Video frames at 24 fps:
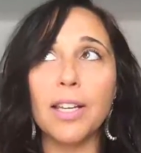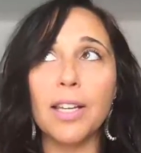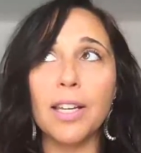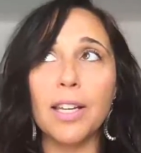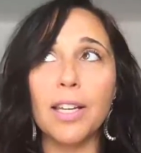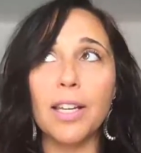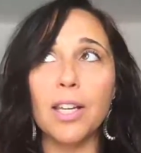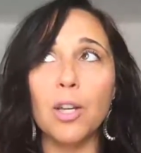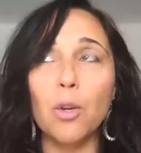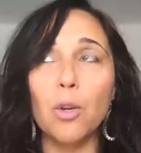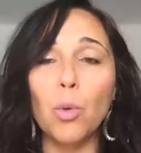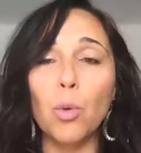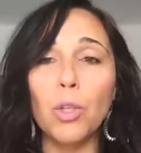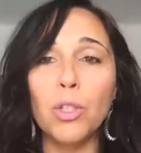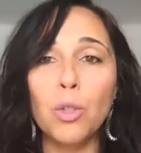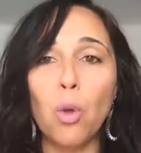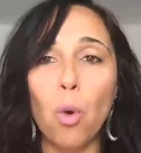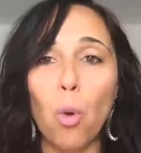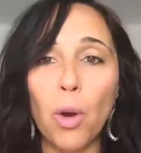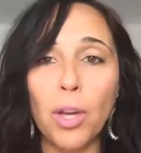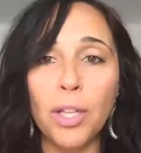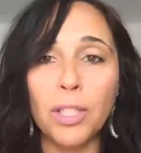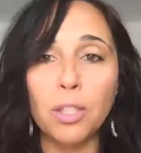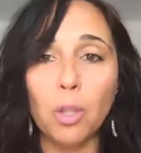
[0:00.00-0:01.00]
it was
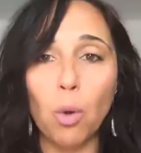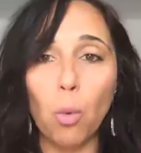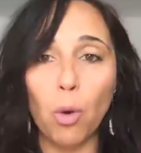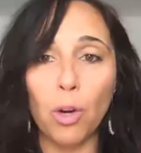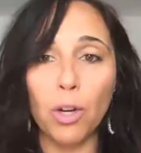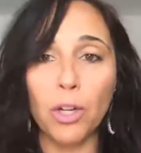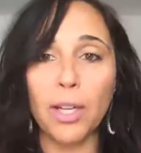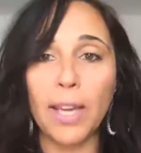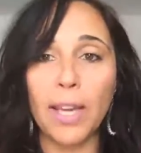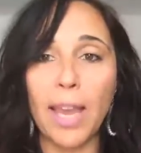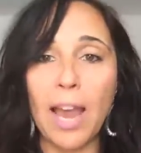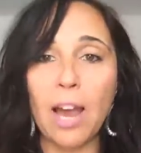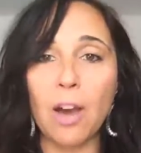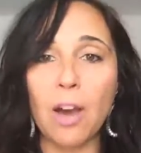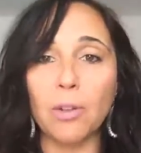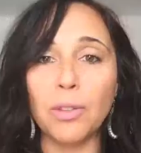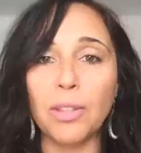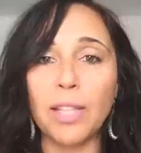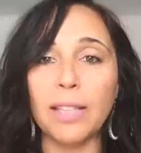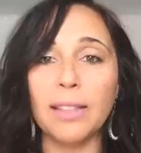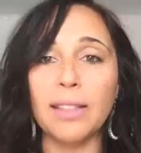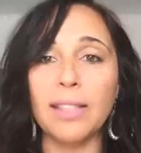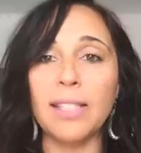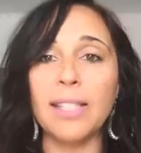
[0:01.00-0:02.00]
going to work out,
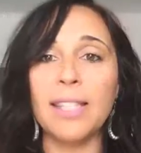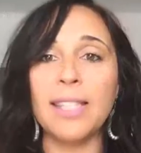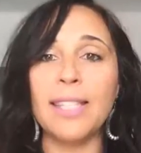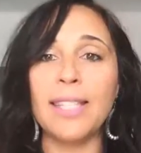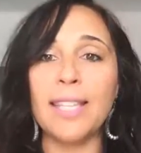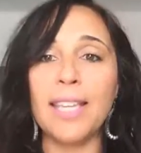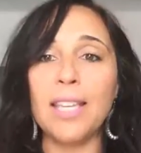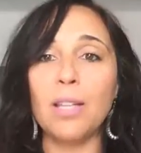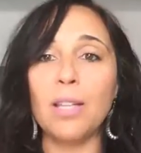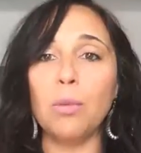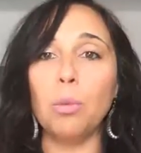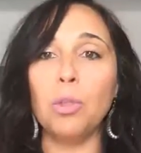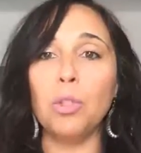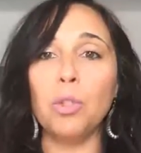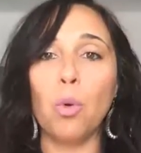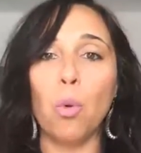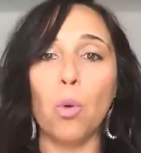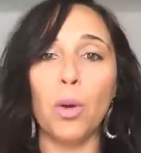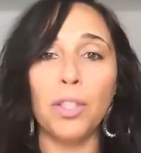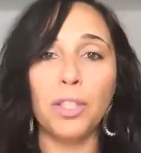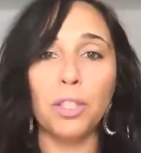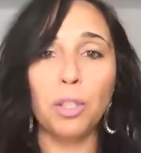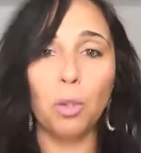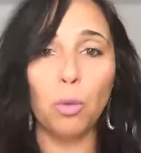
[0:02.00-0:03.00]
that the seed was
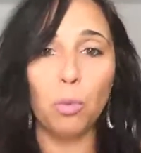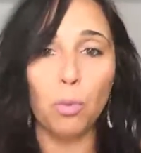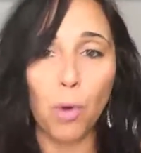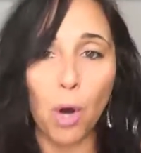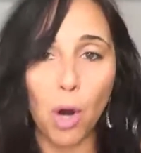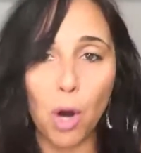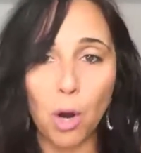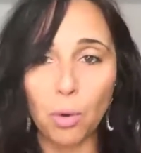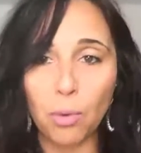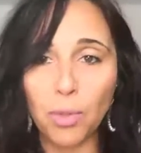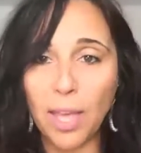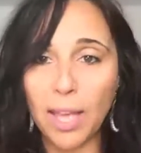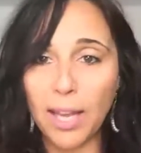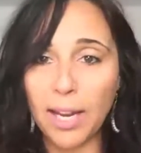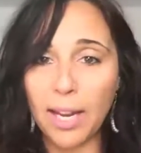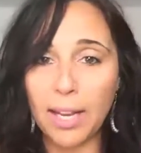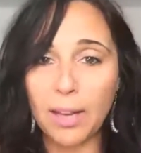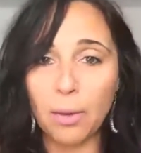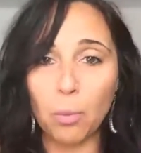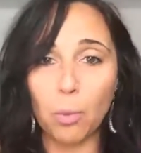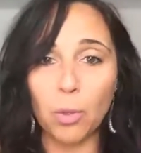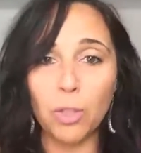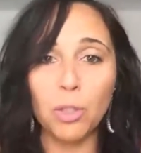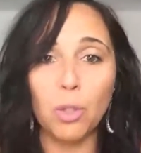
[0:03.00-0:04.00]
going to grow, that
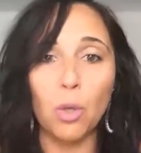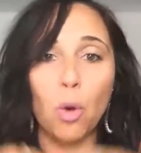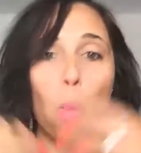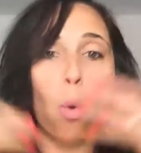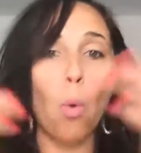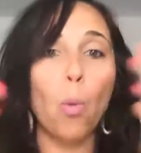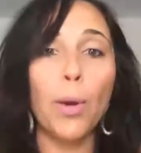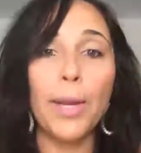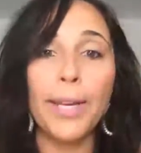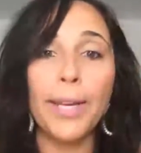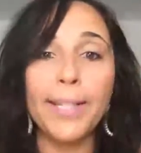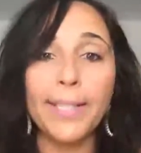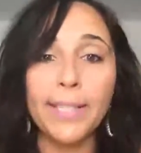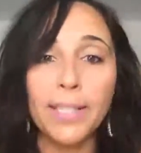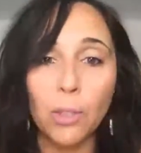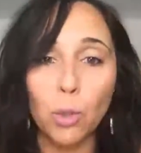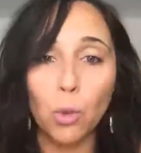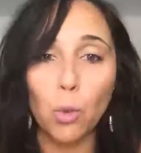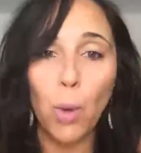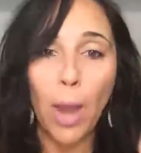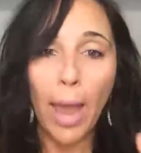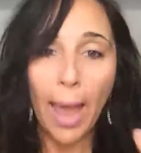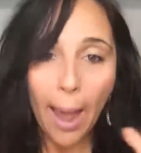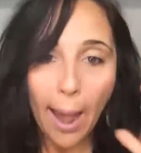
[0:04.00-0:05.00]
it was going
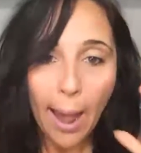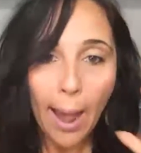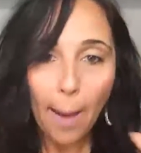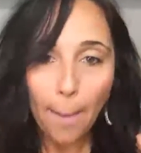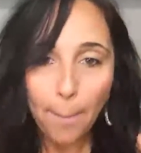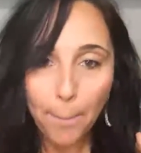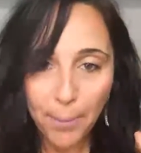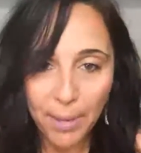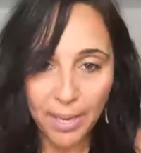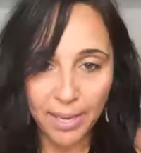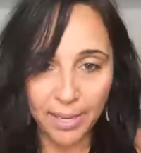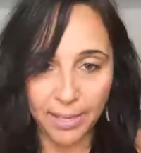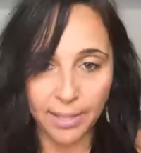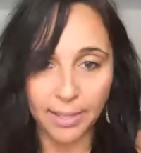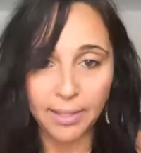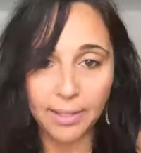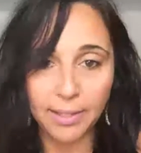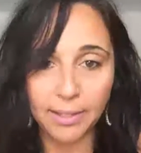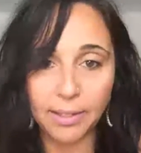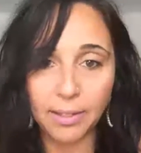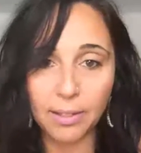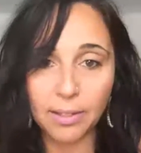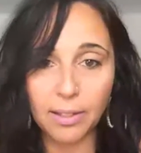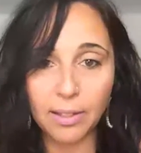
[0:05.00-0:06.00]
to happen,
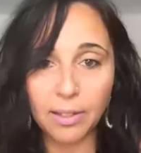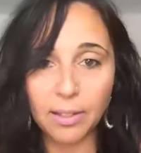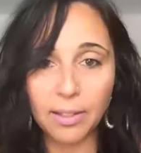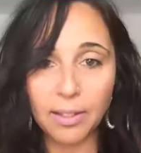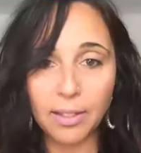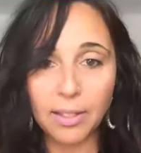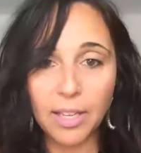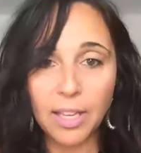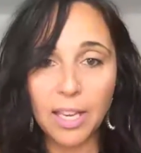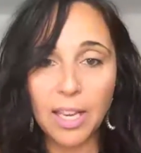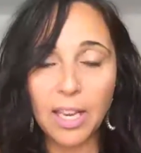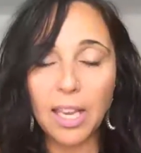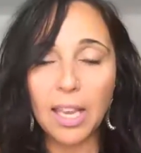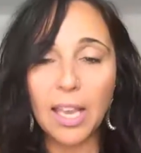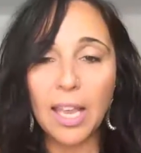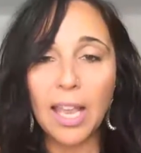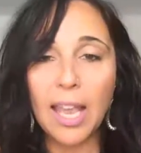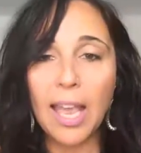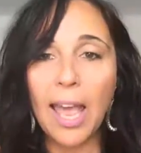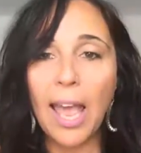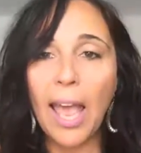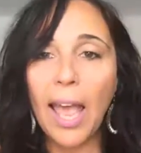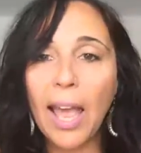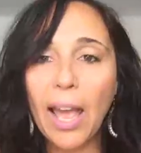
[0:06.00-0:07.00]

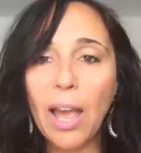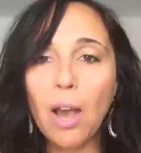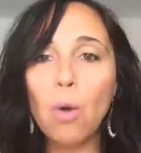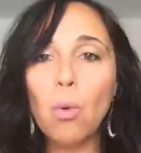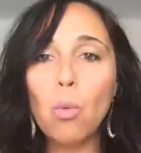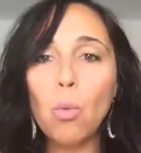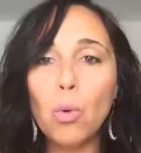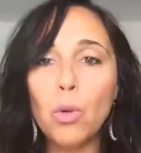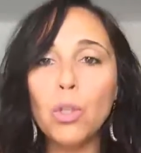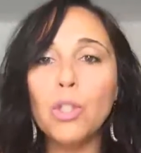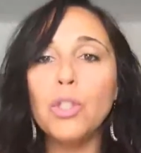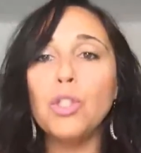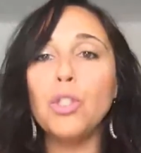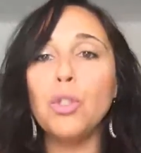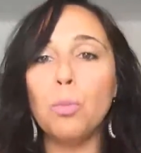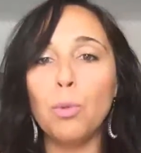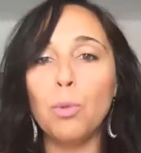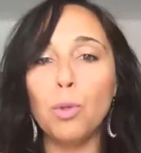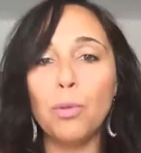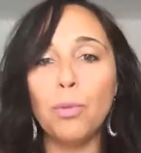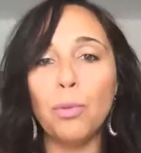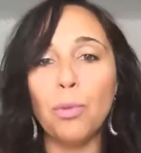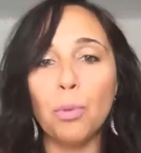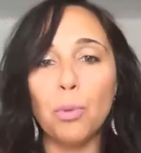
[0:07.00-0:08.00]
how would you
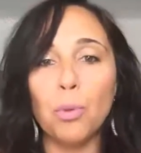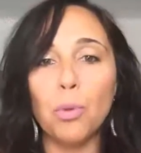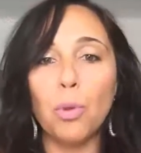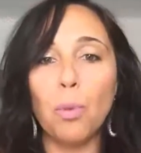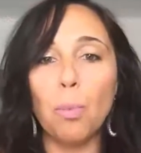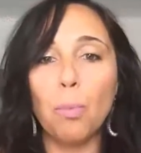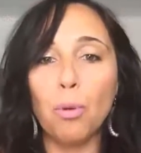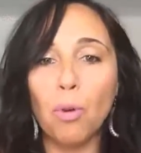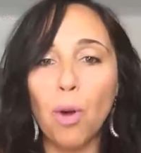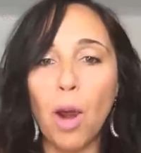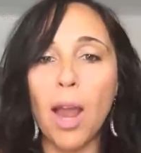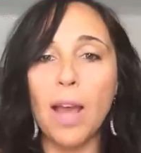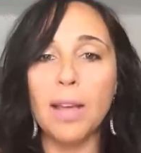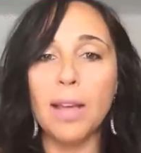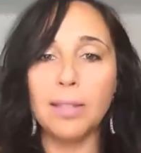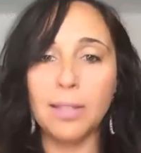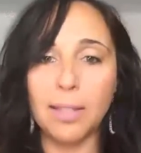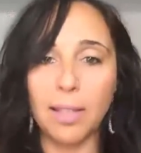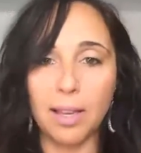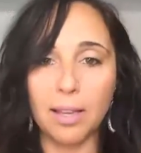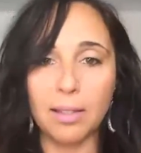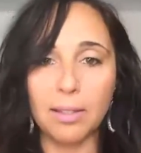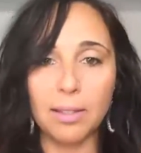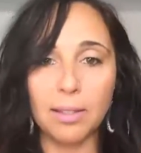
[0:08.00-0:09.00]
move through the
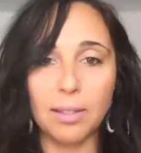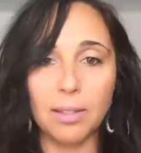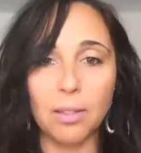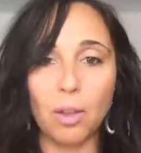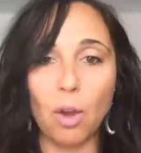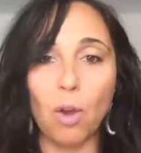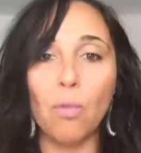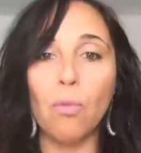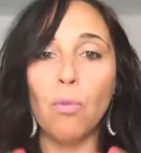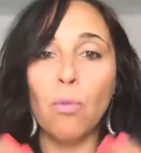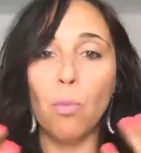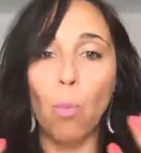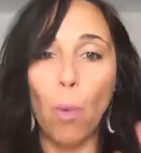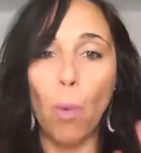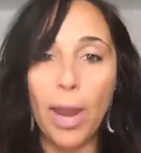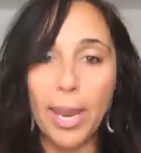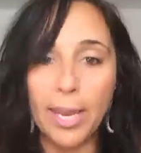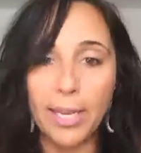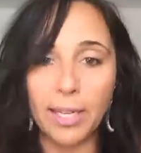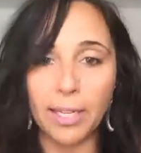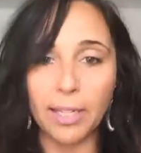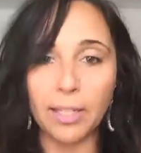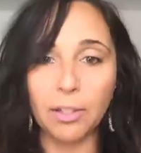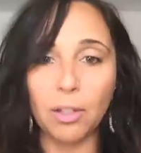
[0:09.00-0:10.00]
process of
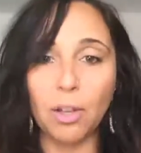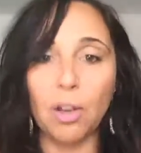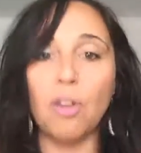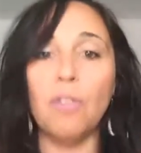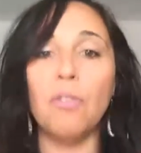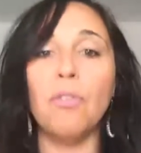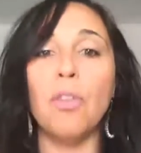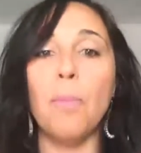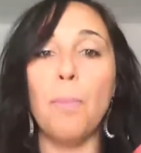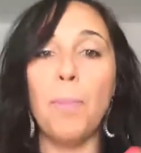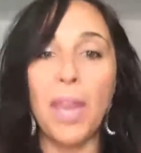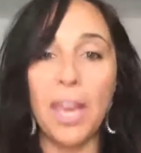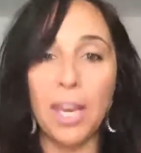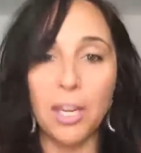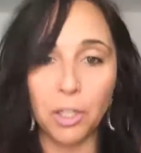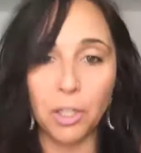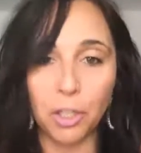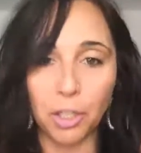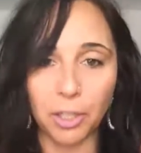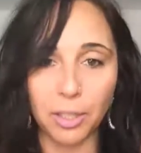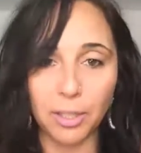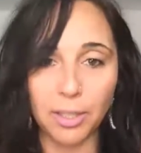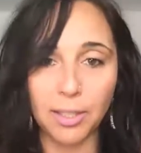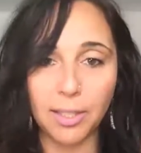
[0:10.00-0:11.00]
waiting, of the
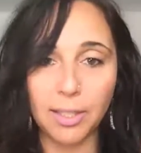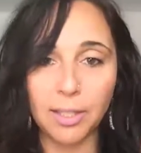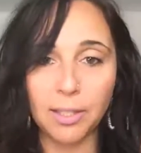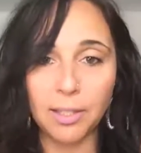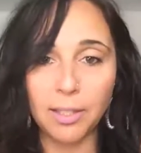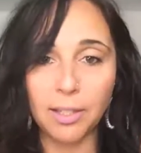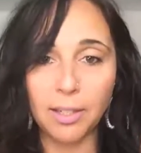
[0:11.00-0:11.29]
patience?